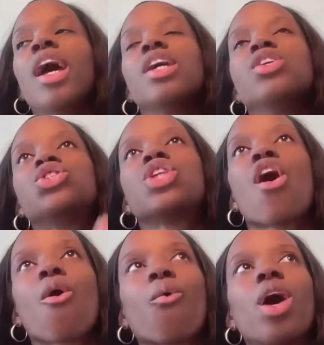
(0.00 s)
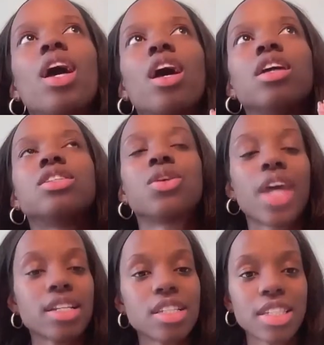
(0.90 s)
And so
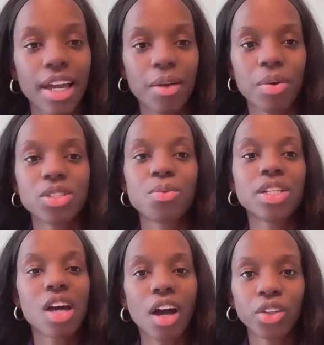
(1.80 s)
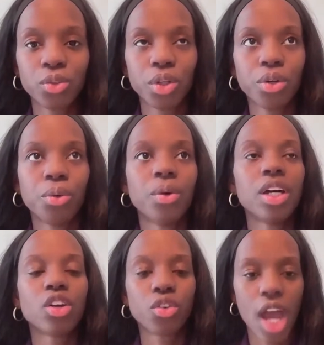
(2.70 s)
that's the second one. So we talked
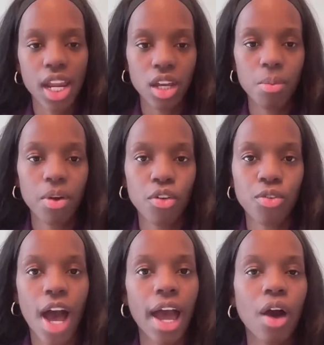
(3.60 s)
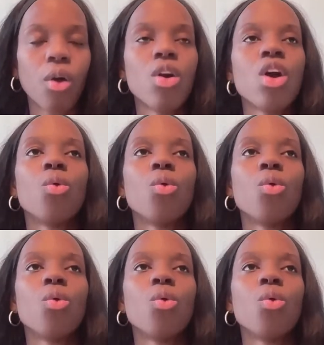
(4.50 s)
through creating your profile.